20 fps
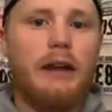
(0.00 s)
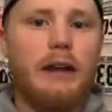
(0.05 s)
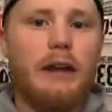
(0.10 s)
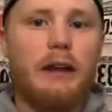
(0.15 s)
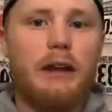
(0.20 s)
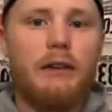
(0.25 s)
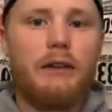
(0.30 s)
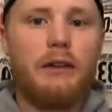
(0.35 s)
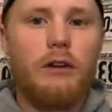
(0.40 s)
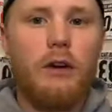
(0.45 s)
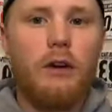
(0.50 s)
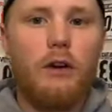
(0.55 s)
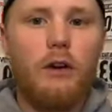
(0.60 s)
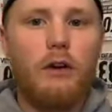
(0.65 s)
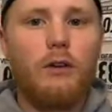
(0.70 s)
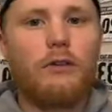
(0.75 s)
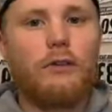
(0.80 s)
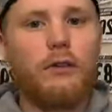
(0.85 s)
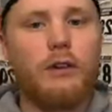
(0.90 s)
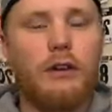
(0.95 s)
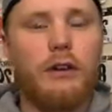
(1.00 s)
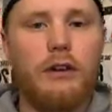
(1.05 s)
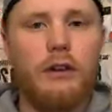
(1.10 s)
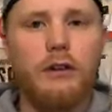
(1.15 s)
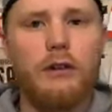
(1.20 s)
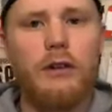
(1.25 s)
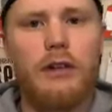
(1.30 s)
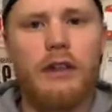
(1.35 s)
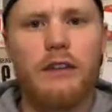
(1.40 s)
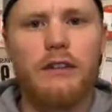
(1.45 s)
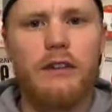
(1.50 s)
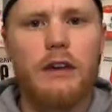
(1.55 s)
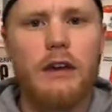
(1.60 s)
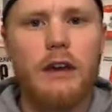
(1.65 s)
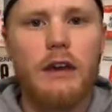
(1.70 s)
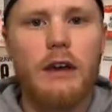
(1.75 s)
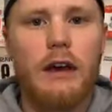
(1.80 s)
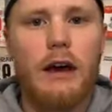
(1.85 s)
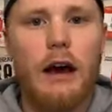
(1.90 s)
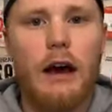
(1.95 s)
and go over and do this
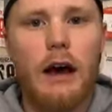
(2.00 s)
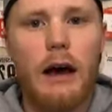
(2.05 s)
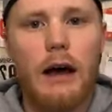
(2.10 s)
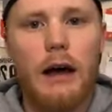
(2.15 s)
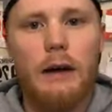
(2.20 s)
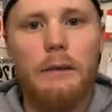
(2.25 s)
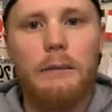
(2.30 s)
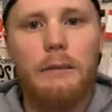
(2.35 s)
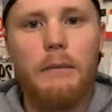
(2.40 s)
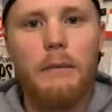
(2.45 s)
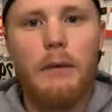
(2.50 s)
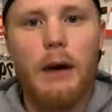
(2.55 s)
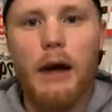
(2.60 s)
um,